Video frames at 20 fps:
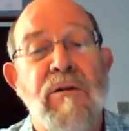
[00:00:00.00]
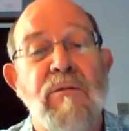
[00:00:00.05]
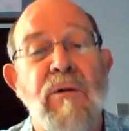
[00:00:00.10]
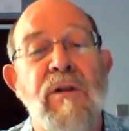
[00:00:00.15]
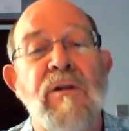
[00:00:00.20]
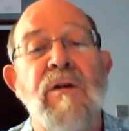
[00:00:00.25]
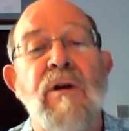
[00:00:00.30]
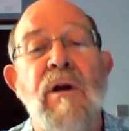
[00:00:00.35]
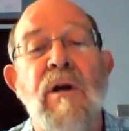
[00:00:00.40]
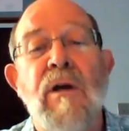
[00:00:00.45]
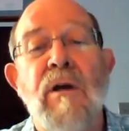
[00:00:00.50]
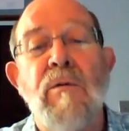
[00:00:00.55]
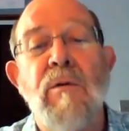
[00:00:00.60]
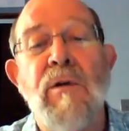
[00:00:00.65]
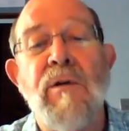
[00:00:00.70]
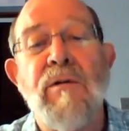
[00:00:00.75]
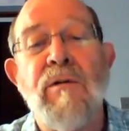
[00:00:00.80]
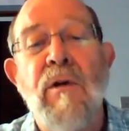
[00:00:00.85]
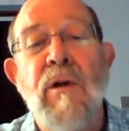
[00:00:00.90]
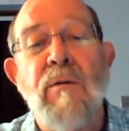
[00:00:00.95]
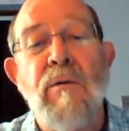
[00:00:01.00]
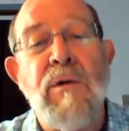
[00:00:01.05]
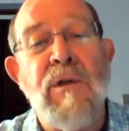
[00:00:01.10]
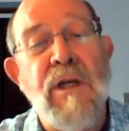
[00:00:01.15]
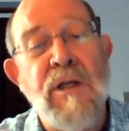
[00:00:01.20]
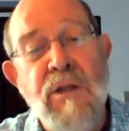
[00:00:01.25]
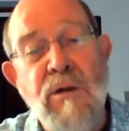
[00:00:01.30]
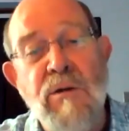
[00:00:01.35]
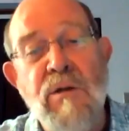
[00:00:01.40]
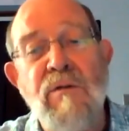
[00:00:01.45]
with
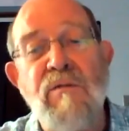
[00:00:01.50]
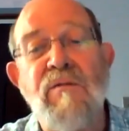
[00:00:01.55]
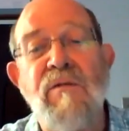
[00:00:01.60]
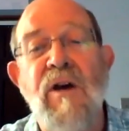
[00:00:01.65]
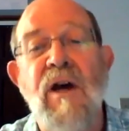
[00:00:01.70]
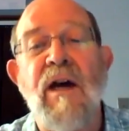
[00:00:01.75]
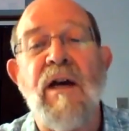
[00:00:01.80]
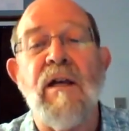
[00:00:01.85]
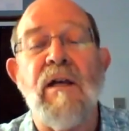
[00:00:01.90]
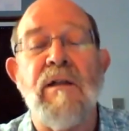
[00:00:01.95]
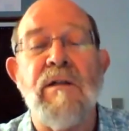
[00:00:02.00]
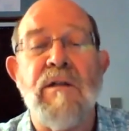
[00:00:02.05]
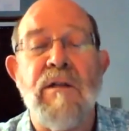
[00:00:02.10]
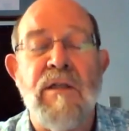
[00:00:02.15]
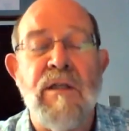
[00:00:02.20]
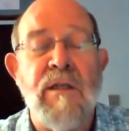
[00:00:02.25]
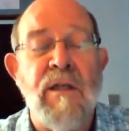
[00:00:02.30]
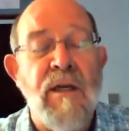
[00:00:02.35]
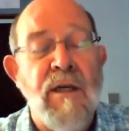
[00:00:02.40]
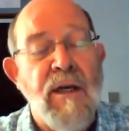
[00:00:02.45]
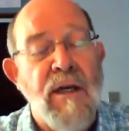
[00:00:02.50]
issues of violence,